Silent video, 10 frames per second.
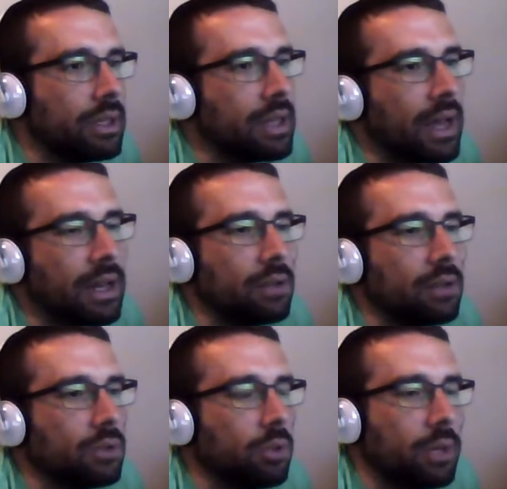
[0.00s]
it, I
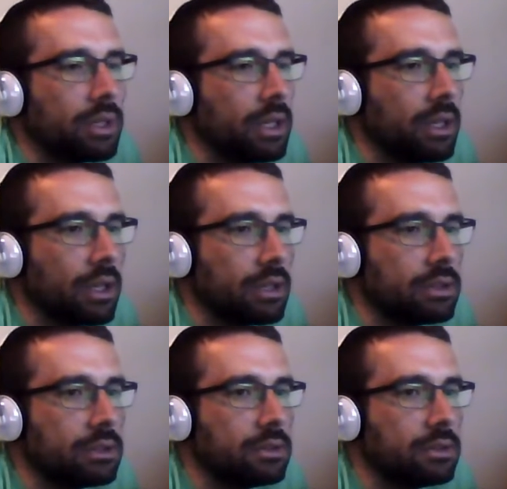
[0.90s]
don't know about Cantlay.